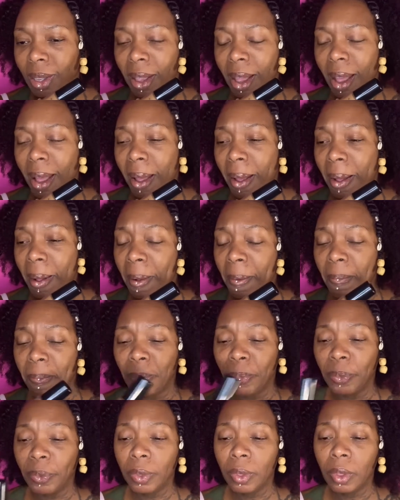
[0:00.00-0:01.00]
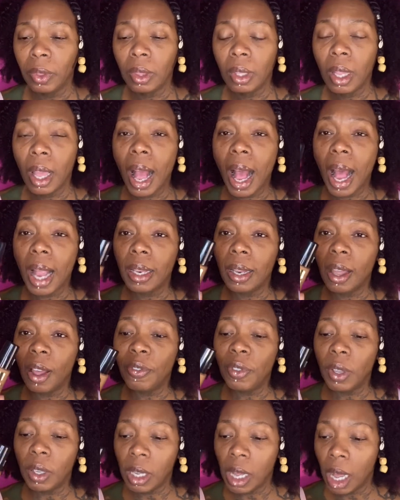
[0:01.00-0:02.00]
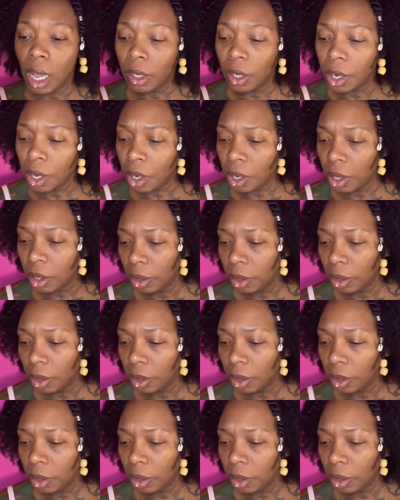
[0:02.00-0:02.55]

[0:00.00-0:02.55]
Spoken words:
I love the color.